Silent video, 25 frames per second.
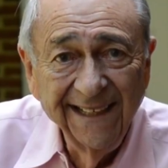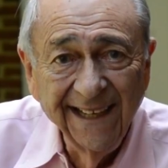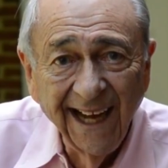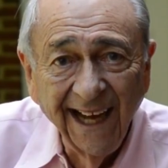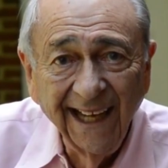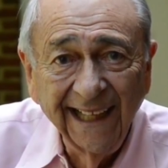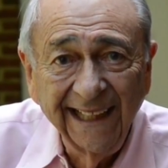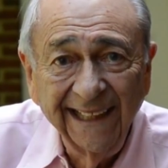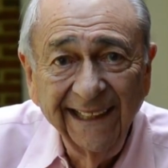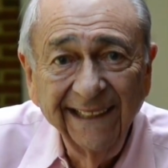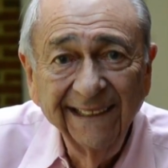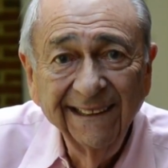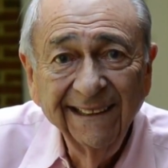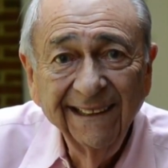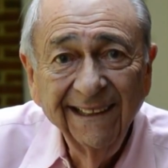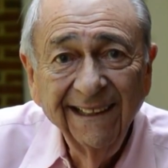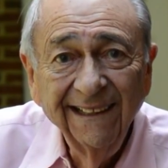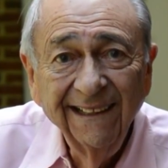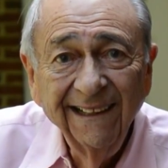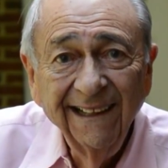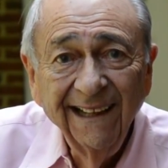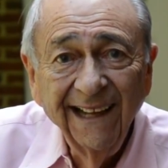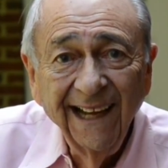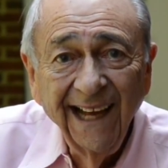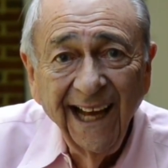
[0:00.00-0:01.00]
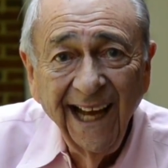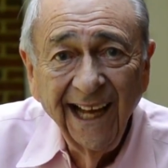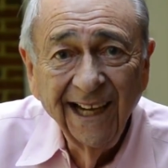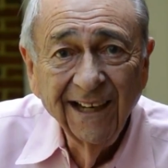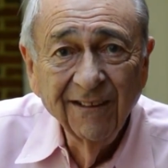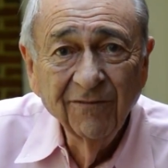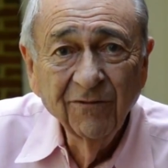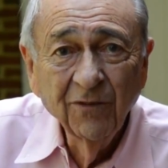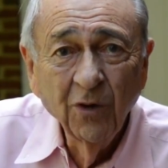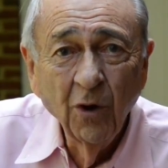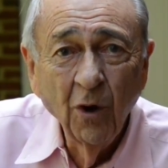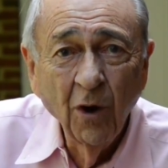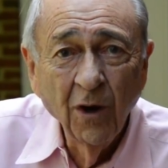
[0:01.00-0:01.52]
night, and
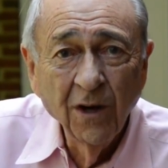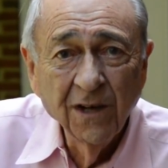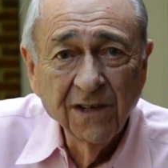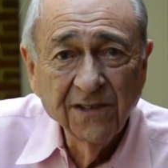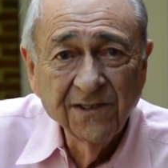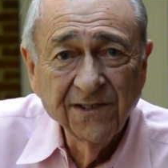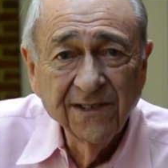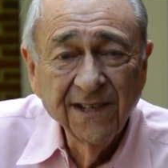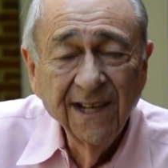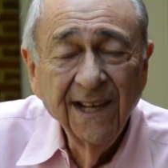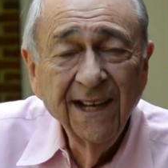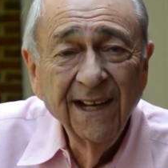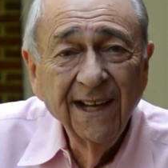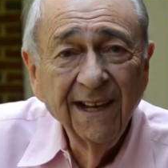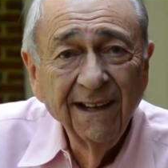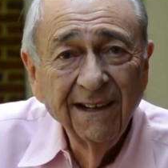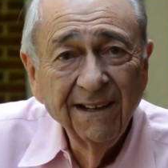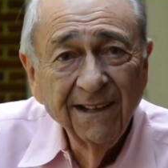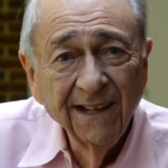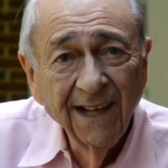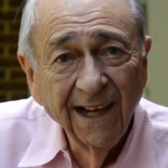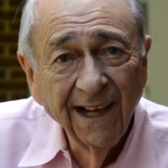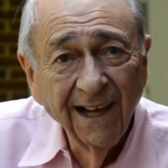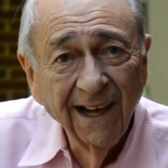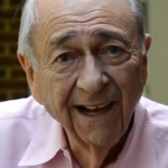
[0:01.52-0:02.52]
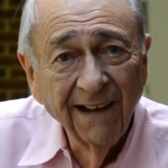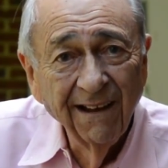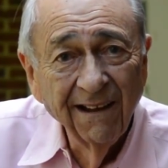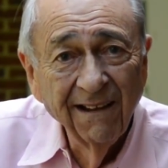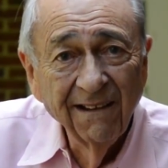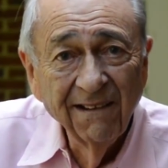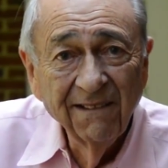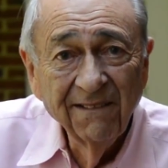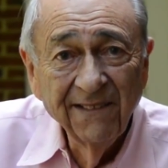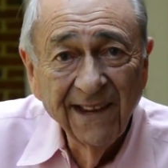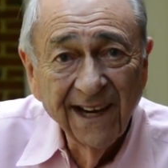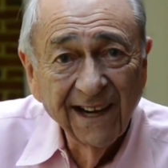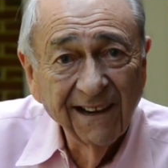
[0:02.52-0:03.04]
of course
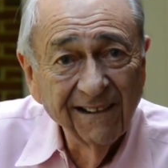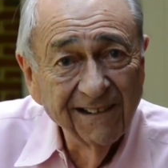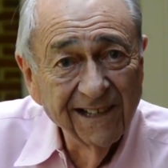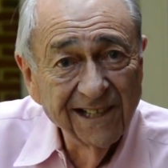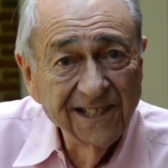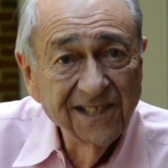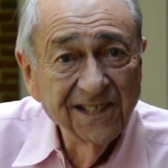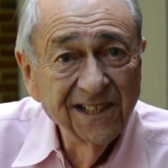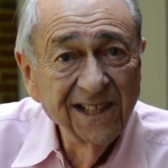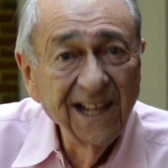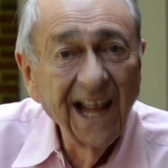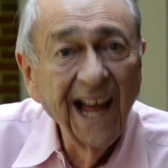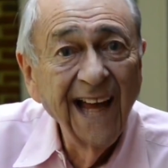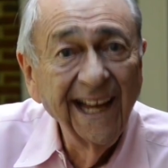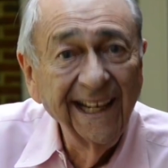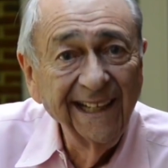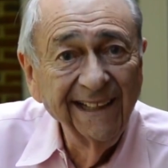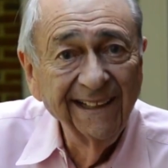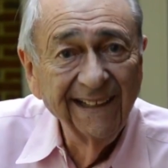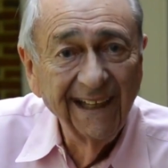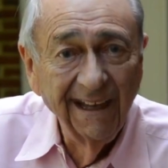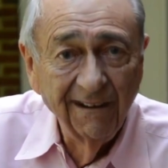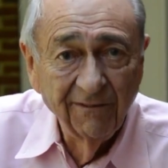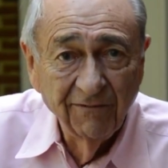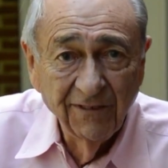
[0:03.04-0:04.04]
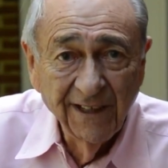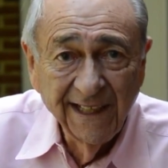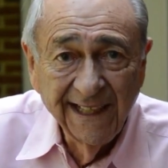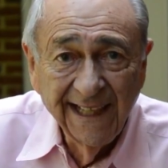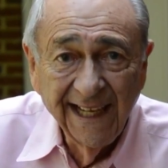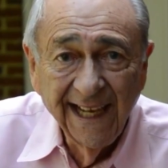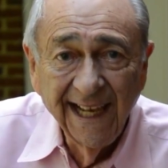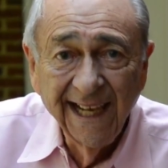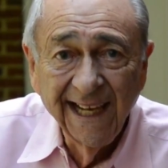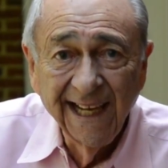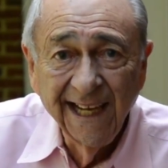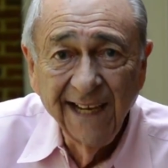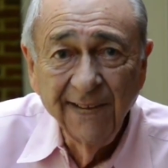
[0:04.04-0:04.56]
there is light every
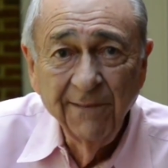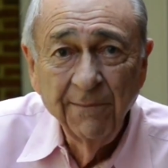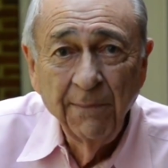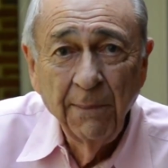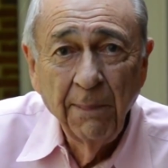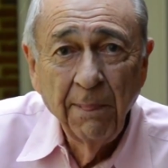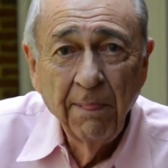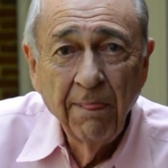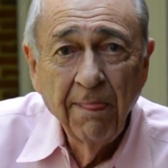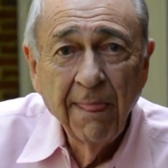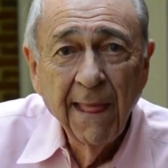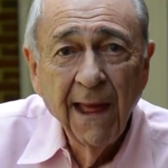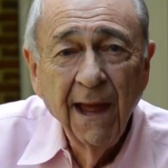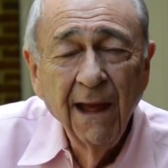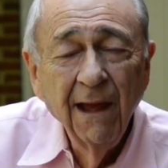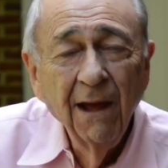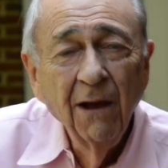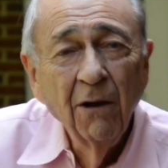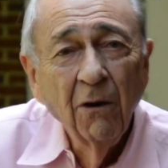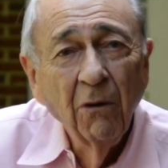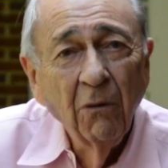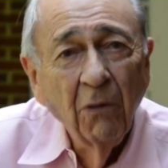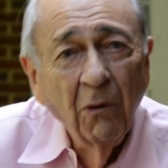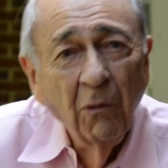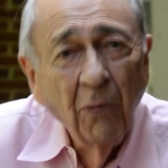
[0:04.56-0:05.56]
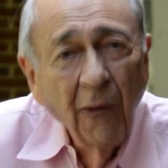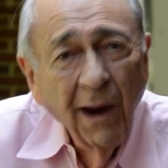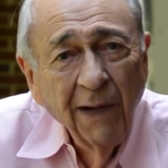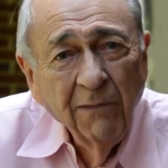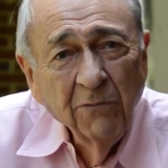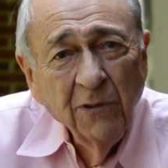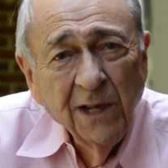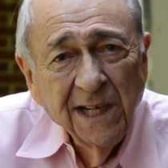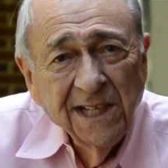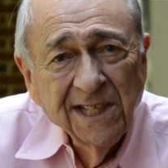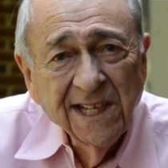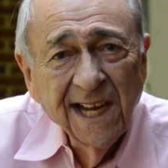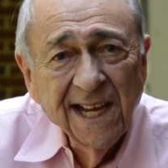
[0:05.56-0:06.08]
day. Well, when
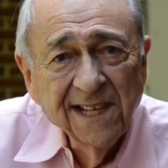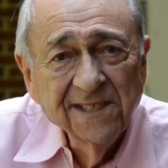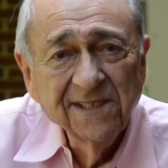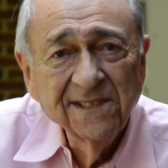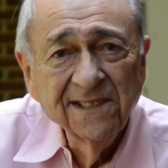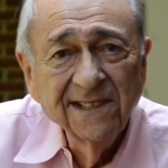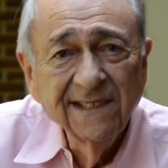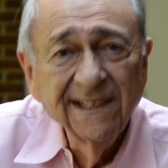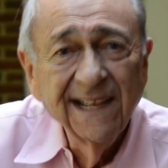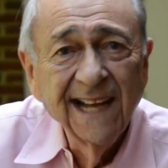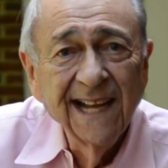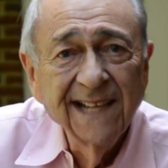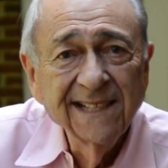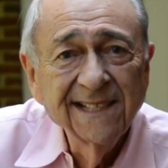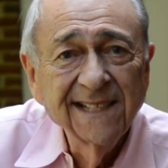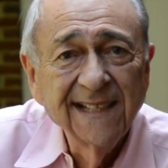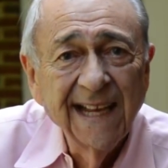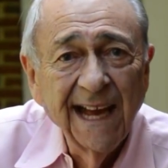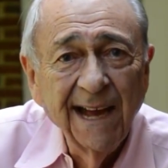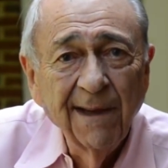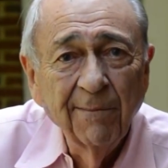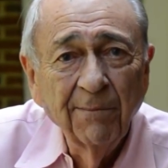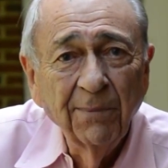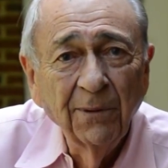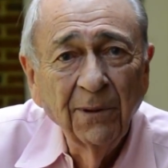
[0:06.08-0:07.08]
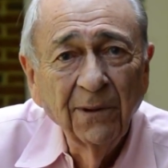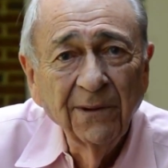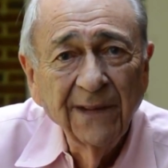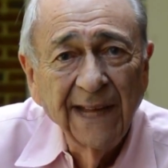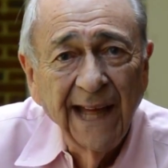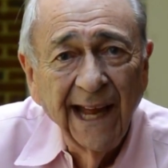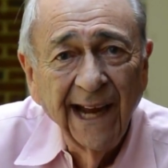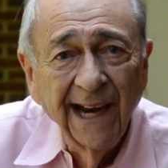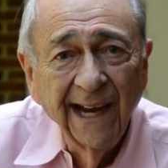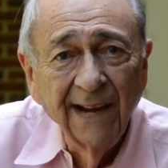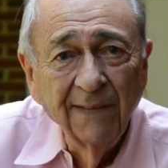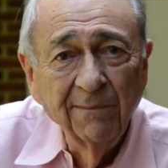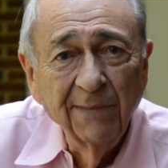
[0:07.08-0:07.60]
we tested that sample
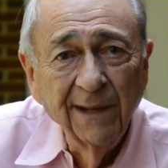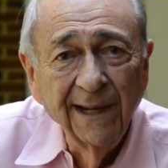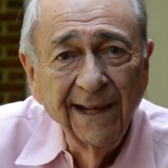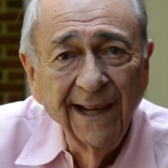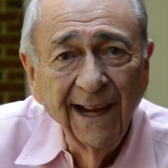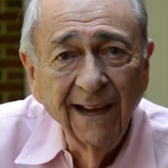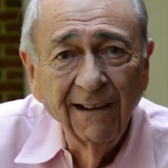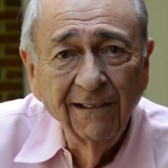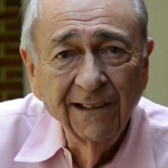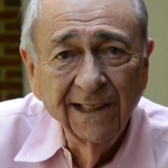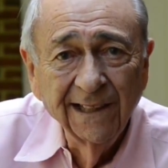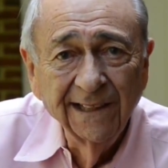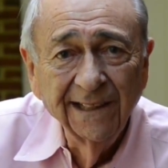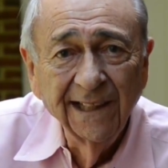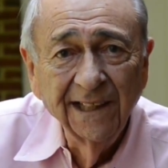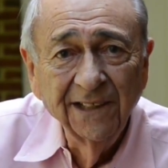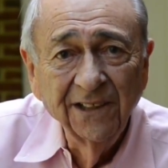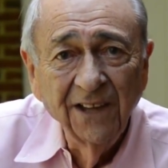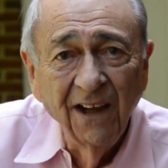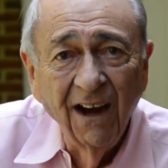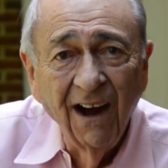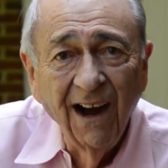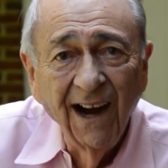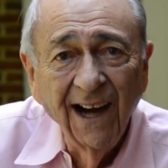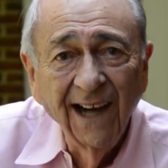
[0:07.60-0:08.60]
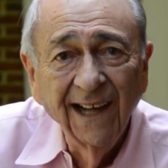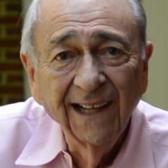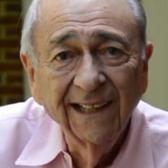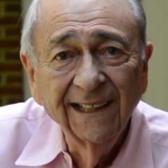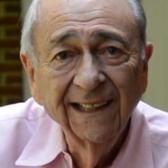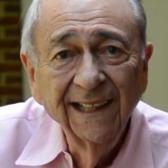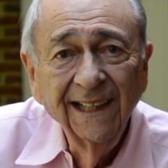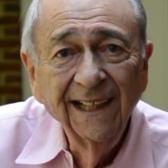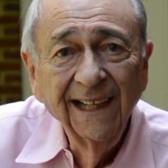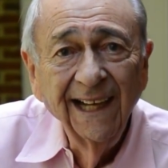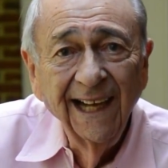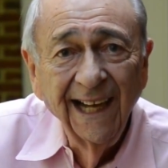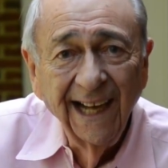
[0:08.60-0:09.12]
that had been held in the dark
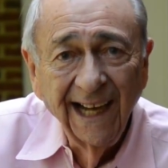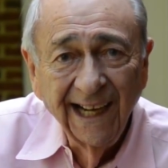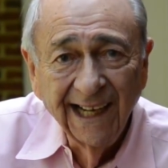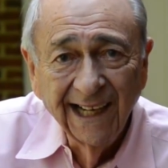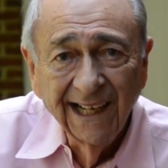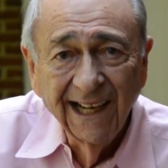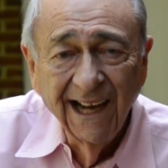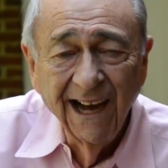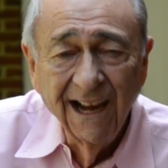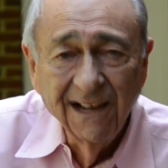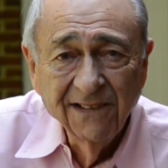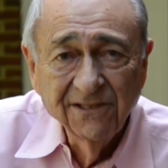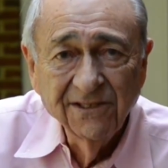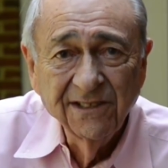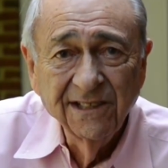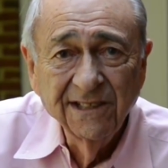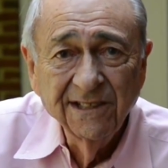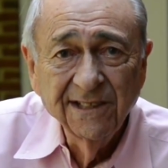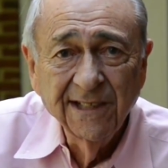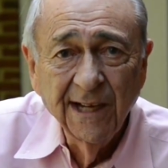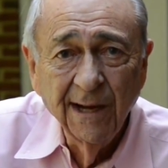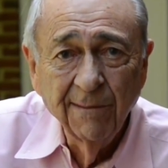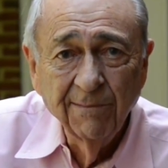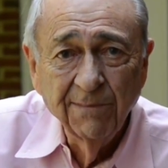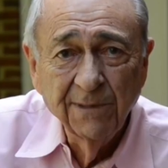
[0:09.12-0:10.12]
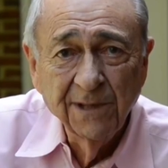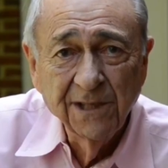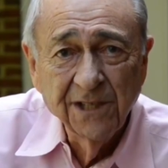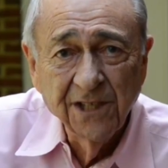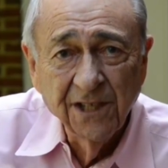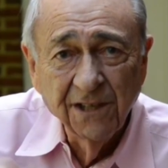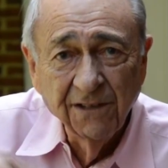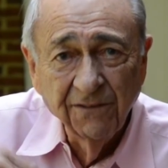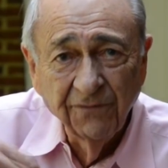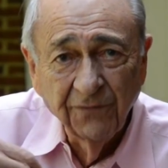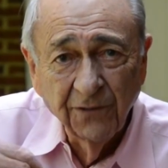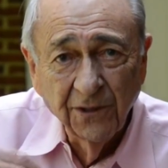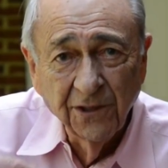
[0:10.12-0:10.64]
at a constant
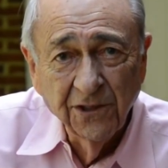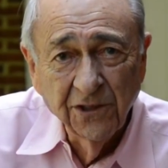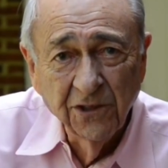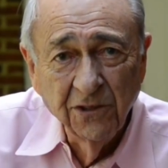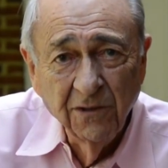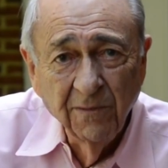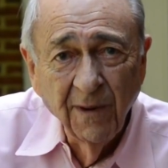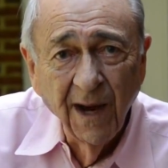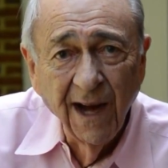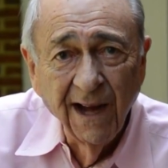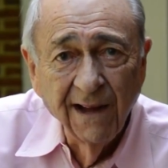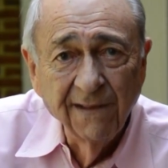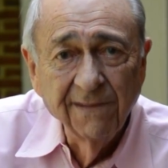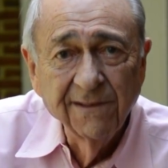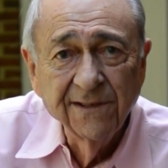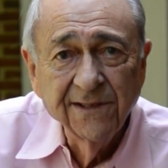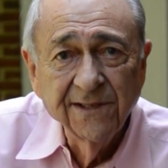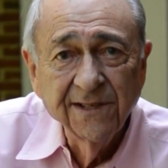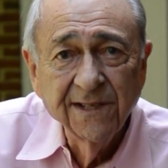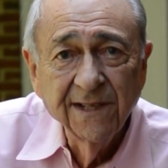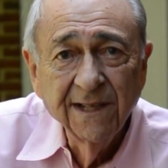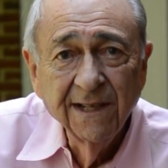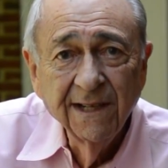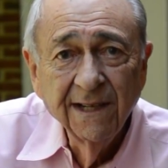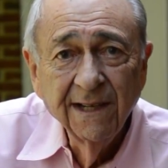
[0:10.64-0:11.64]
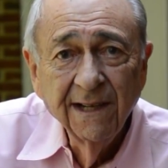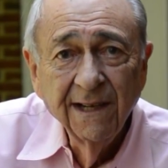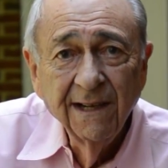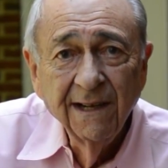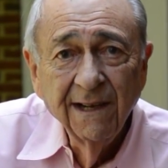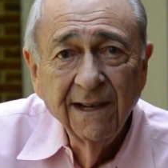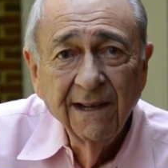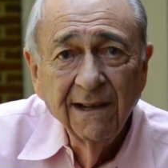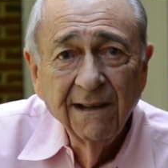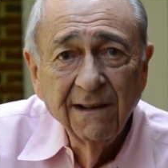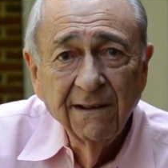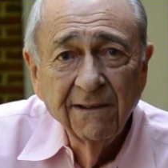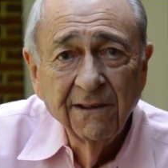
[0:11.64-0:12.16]
temperature for 2 months,
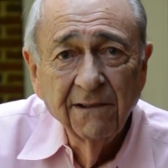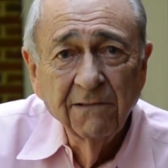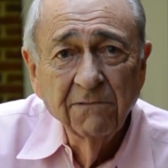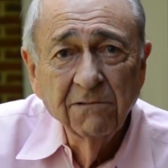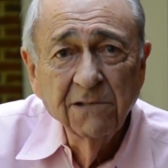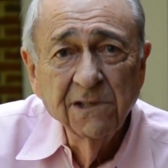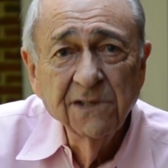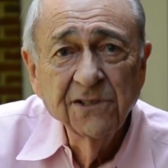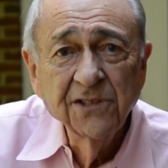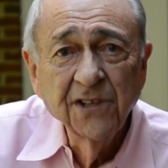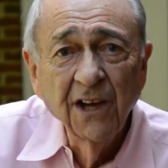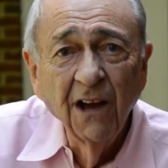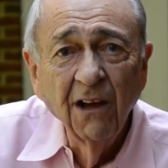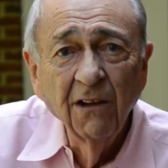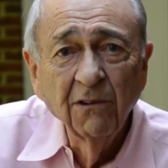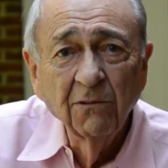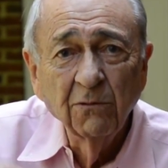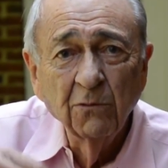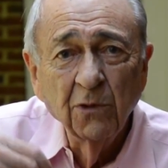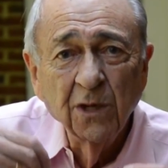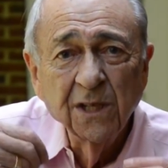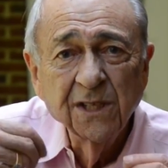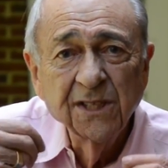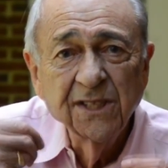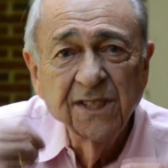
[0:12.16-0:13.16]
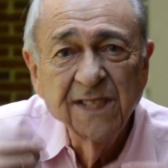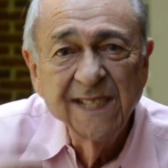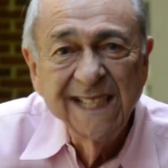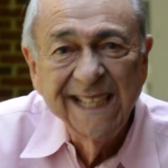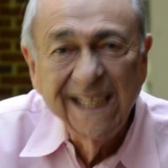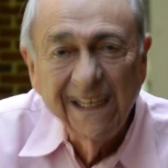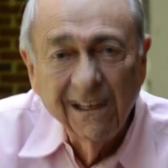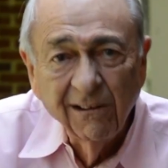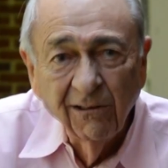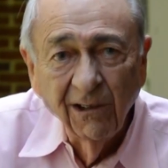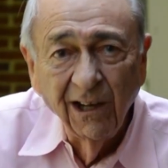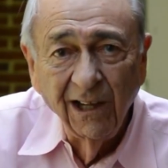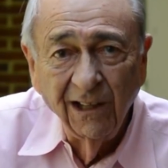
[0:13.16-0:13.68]
the result was
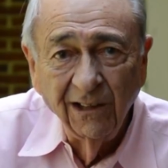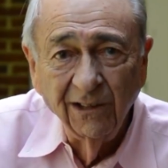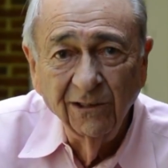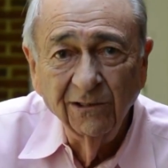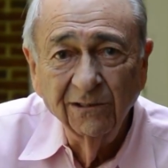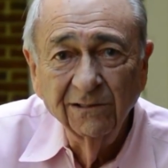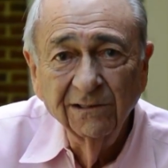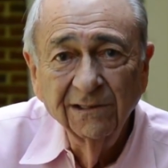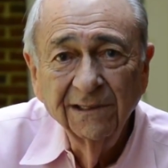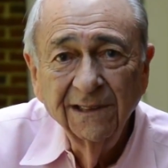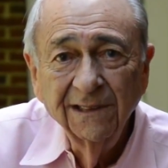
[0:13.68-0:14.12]
0.